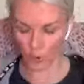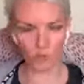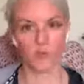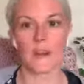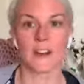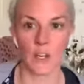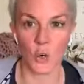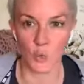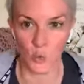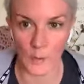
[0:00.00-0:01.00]
ready to
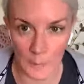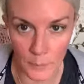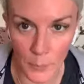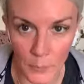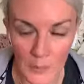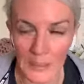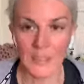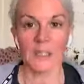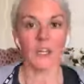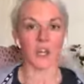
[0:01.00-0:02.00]
rumble.
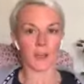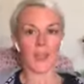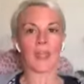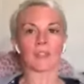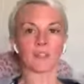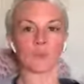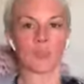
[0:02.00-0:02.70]
Okay, so in